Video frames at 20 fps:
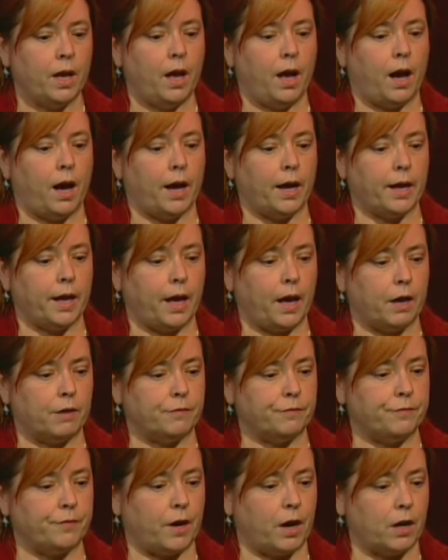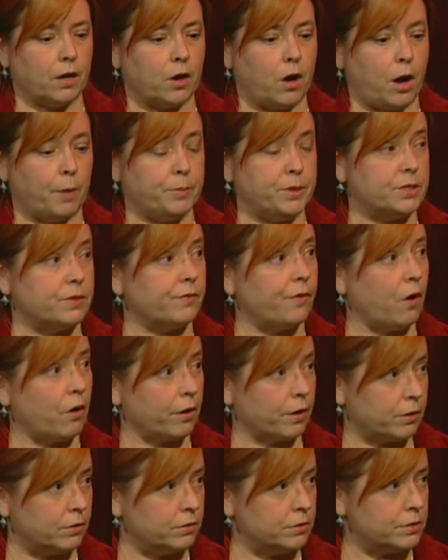I have copies of
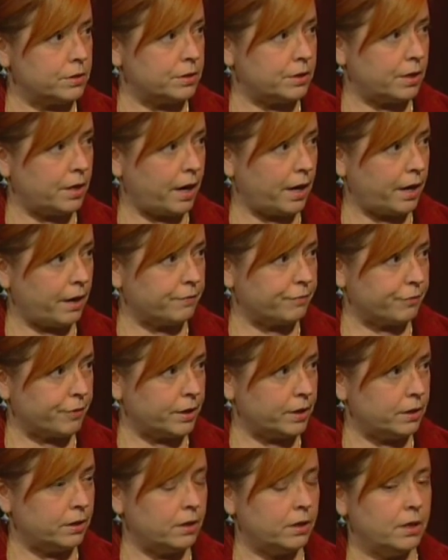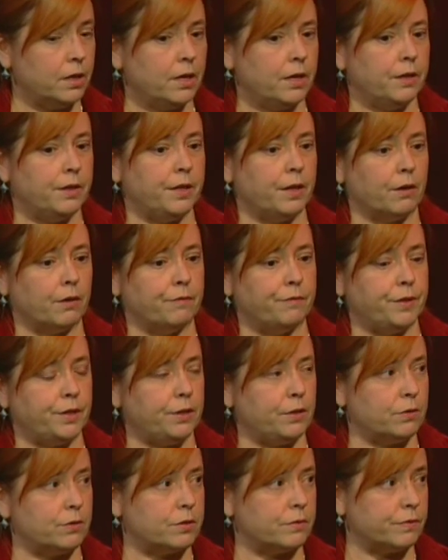articles that I have written. There are
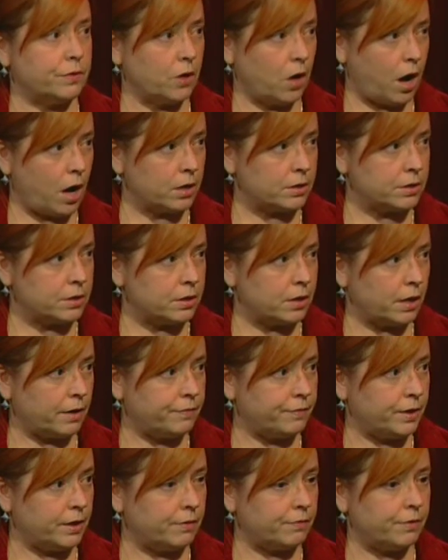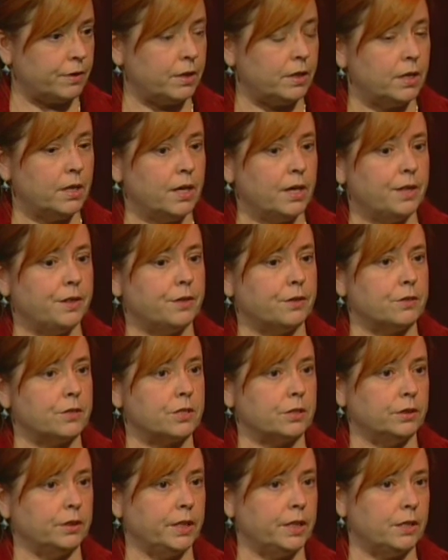videos of talks that I've given.
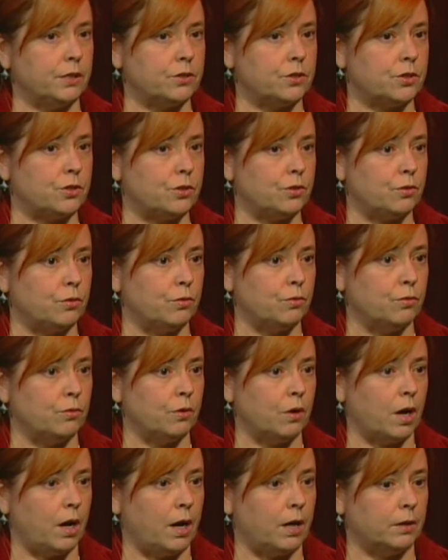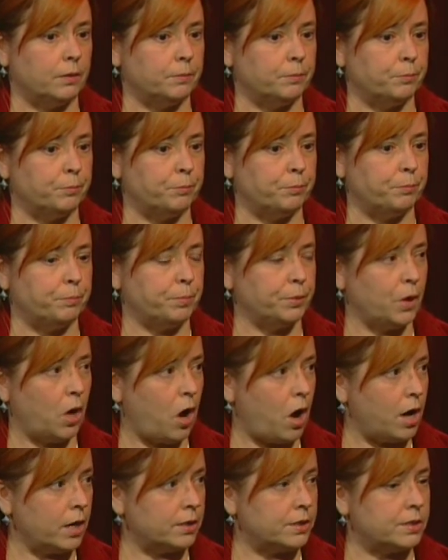There's links to
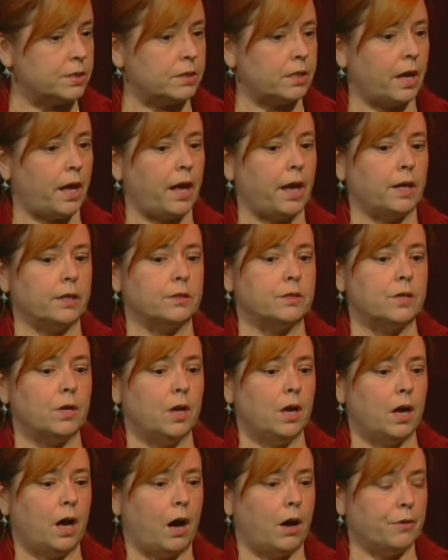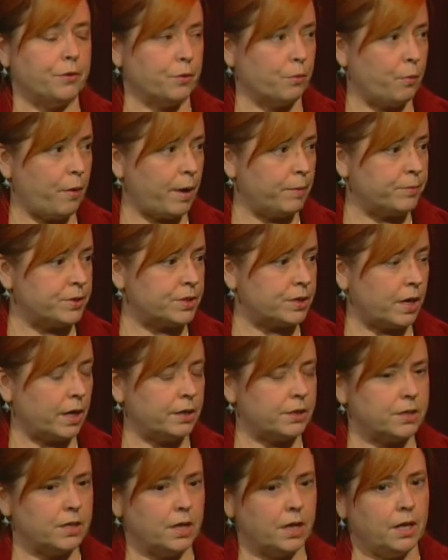blogs and other
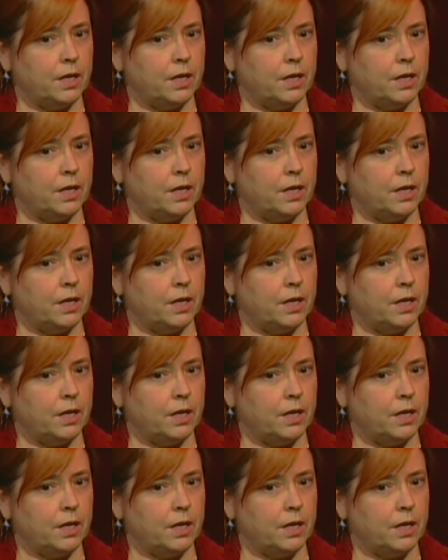websites.